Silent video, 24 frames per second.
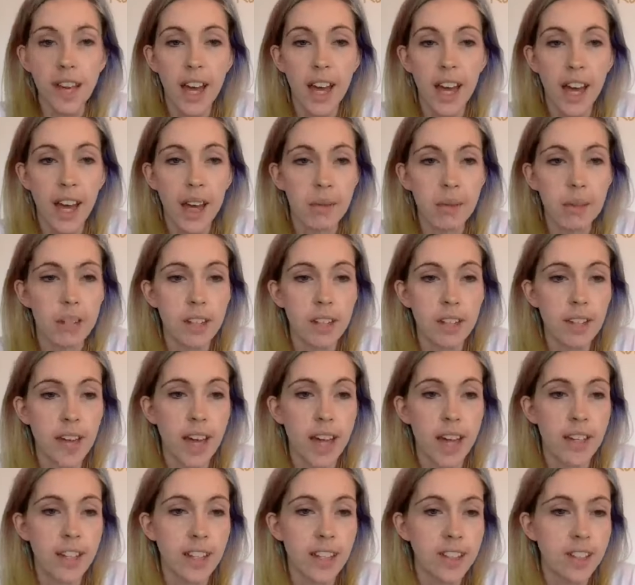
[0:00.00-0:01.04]
And it's
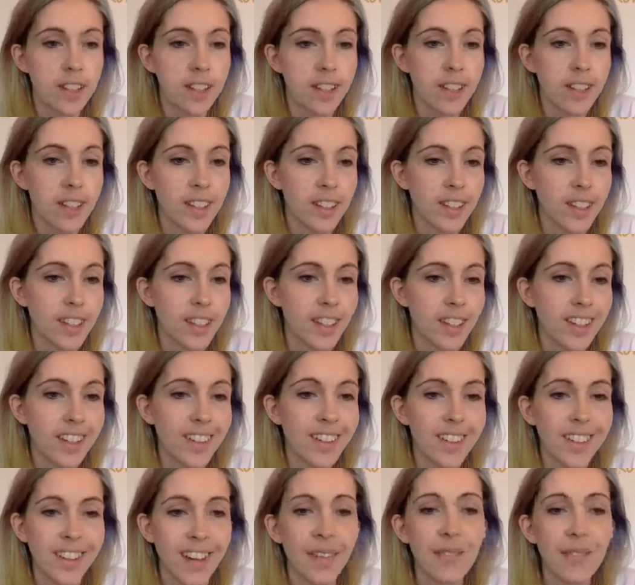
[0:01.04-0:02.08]
headed the,
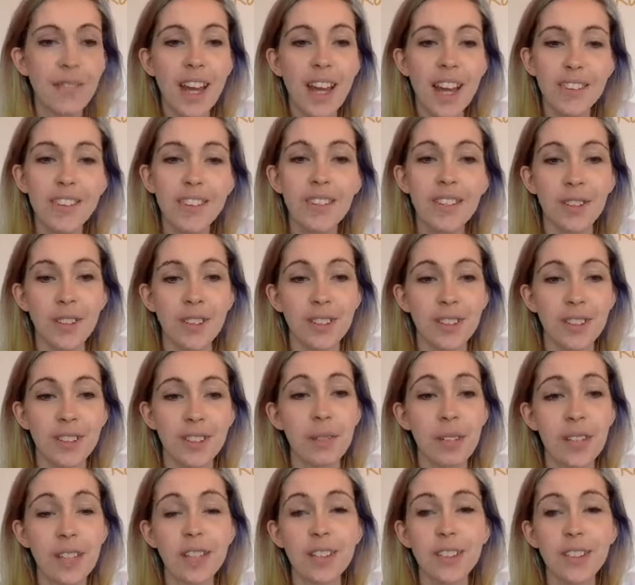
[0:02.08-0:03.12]
I'm guessing, Chris, that
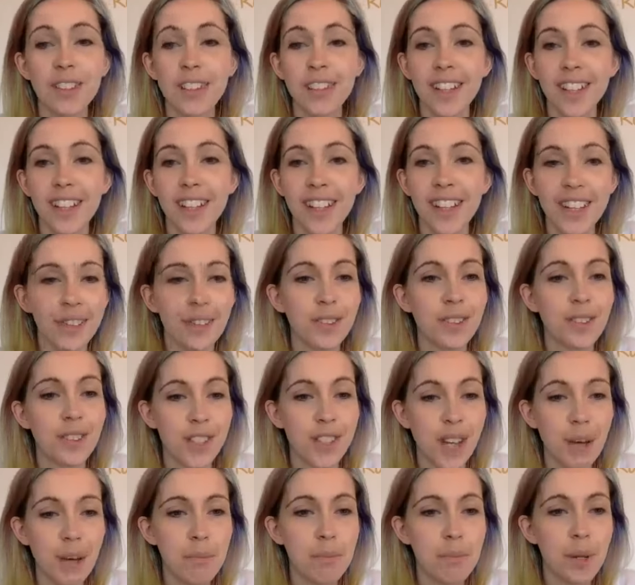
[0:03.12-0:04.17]
means hello,
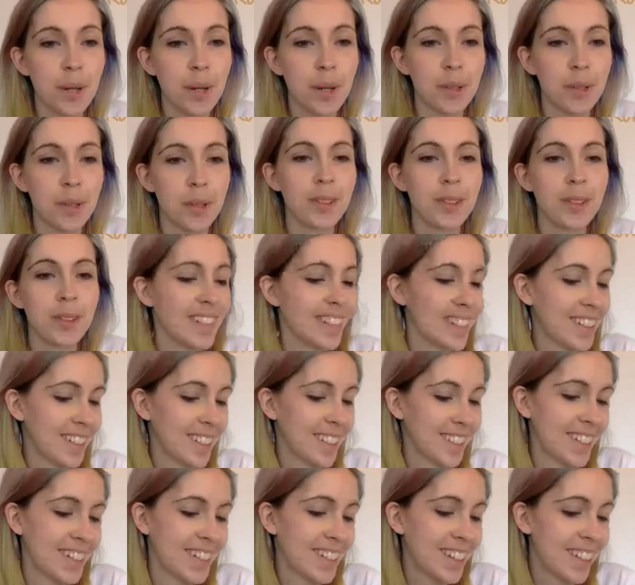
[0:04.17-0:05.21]
Jambo.
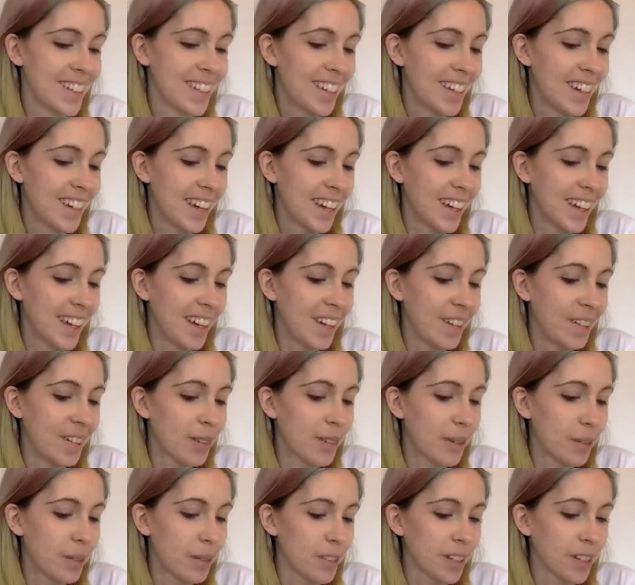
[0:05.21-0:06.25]

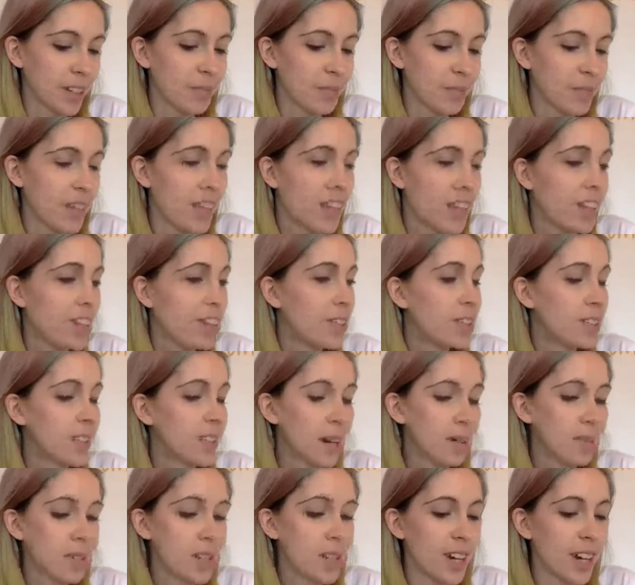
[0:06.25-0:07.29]
Where was I? Luke
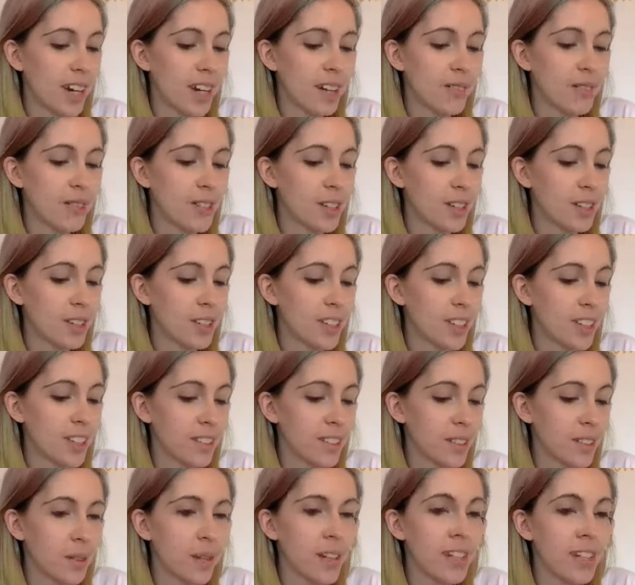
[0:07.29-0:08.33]
chapter 9,
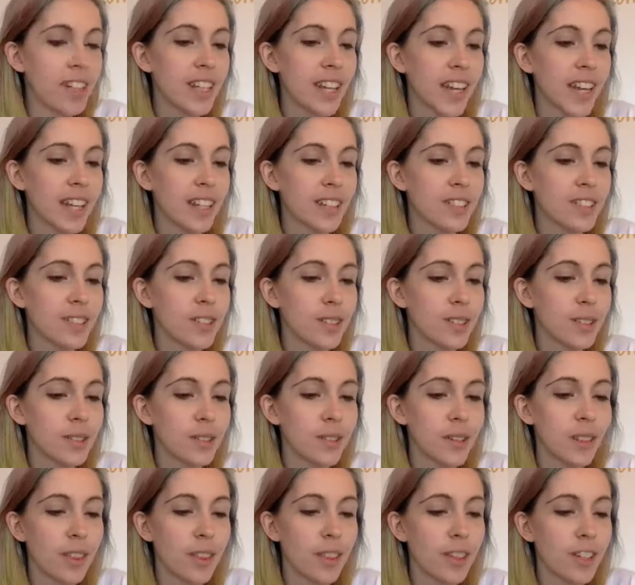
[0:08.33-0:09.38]
verses 28
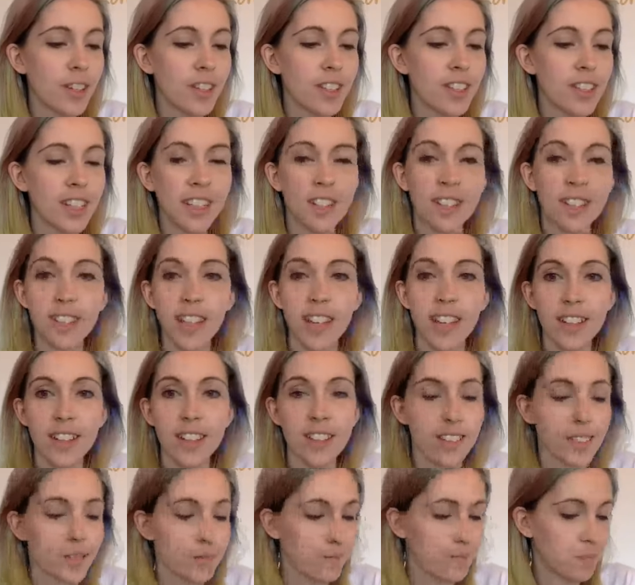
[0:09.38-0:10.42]
to 36.
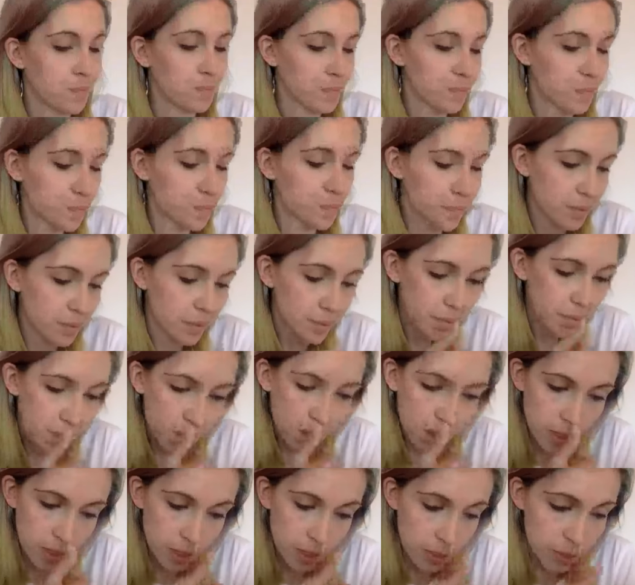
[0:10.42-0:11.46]

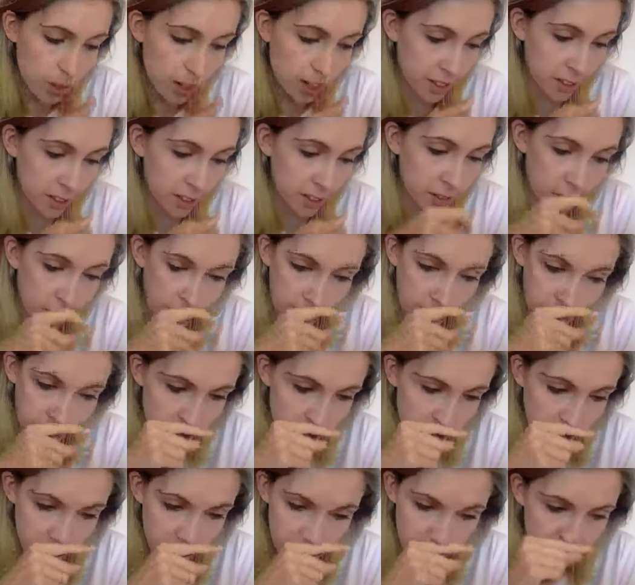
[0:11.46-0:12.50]
The
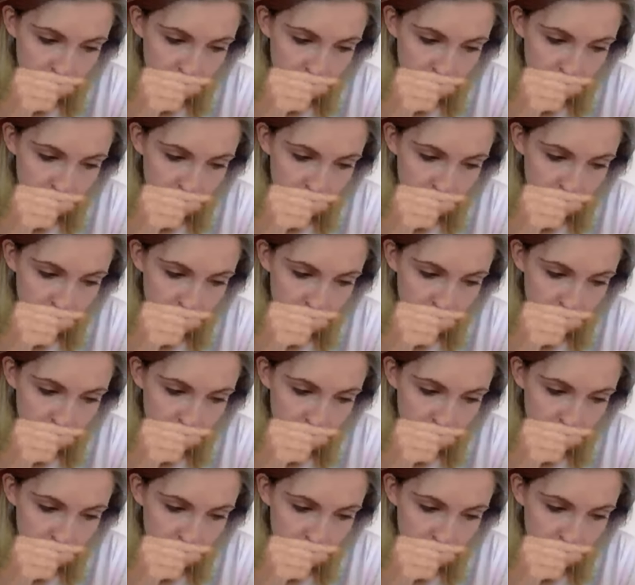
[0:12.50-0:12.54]
Transfiguration.